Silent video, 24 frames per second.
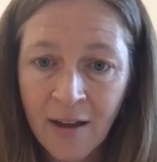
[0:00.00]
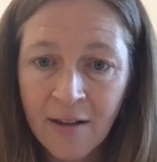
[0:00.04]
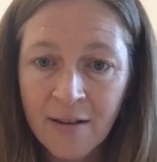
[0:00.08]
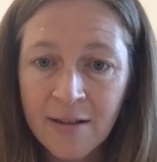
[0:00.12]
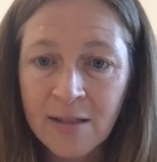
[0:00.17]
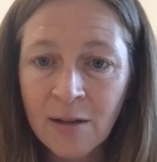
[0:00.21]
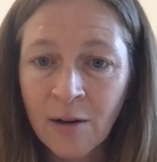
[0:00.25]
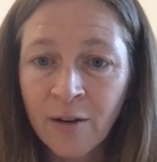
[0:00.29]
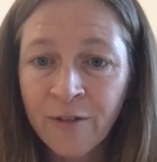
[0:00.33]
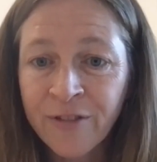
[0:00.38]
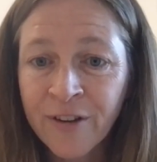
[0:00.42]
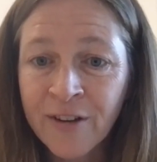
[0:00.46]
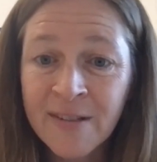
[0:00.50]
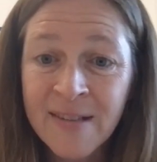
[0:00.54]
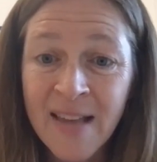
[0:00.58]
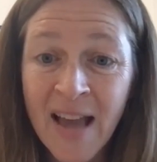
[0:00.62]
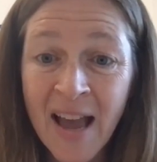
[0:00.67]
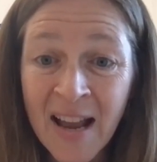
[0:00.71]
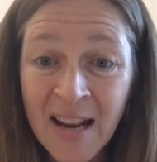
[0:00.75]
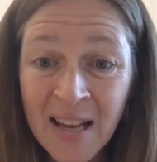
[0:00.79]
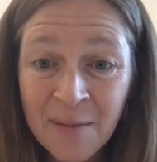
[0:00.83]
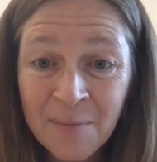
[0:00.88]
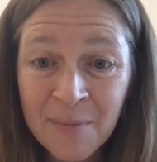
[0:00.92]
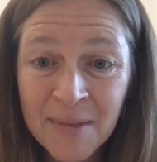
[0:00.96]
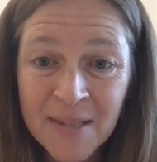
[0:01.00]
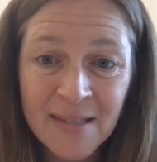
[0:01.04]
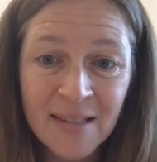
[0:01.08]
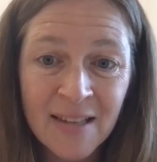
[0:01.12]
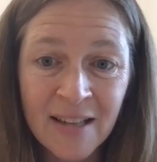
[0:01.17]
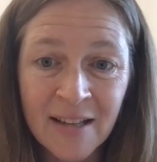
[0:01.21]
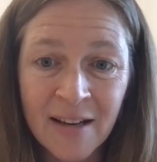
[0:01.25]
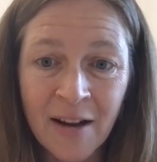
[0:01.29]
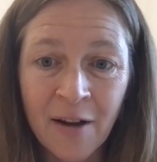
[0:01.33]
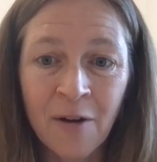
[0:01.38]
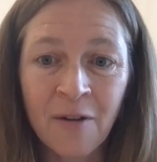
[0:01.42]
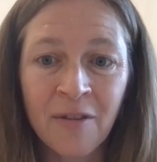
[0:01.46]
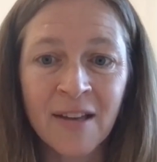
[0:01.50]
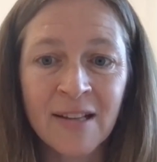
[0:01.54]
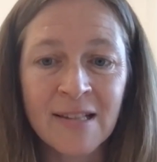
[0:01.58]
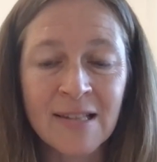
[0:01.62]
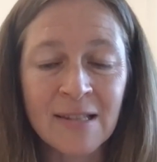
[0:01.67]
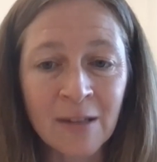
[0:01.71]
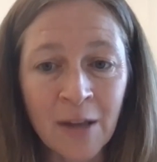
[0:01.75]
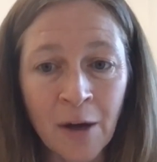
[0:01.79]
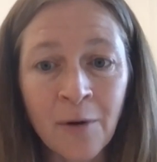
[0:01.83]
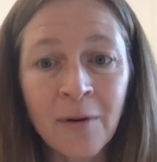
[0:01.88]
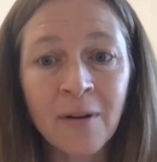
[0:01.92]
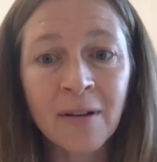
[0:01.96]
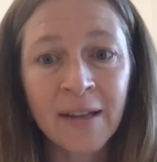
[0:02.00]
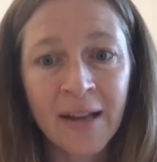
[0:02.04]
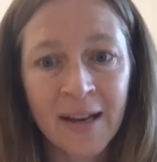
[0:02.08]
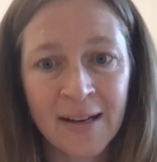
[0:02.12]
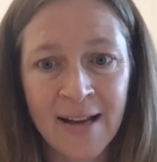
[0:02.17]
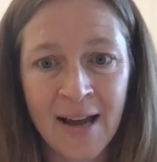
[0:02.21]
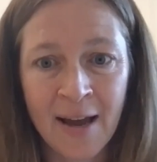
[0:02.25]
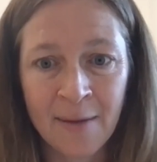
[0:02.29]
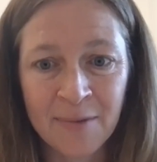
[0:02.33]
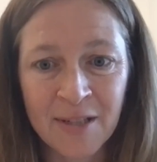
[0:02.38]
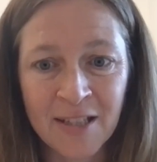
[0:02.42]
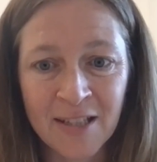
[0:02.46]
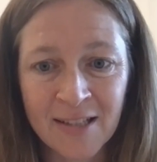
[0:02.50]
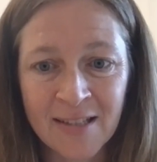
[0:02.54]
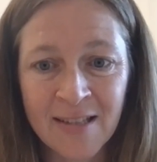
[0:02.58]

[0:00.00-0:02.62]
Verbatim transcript: So if there's any mosquito that's locally adapted